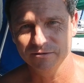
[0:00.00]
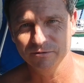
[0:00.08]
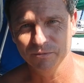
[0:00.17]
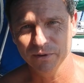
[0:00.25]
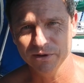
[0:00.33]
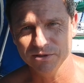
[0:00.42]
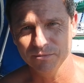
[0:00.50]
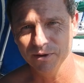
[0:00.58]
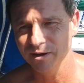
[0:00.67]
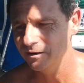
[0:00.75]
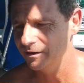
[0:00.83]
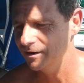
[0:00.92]
and replace the
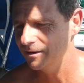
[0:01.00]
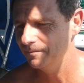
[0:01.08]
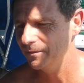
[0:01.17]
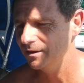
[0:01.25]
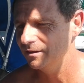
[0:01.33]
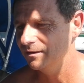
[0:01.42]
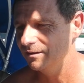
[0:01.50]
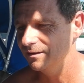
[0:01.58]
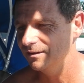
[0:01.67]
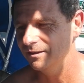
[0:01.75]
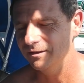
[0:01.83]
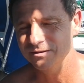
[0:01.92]
battery. And
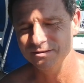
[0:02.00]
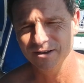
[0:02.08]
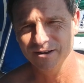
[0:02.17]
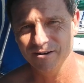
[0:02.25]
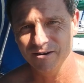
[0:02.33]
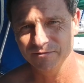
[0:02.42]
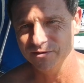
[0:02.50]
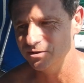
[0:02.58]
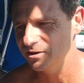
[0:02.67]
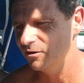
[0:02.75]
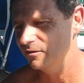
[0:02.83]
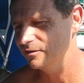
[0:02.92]
it's not off the
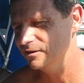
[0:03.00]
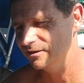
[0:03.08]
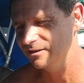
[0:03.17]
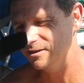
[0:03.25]
shelf either.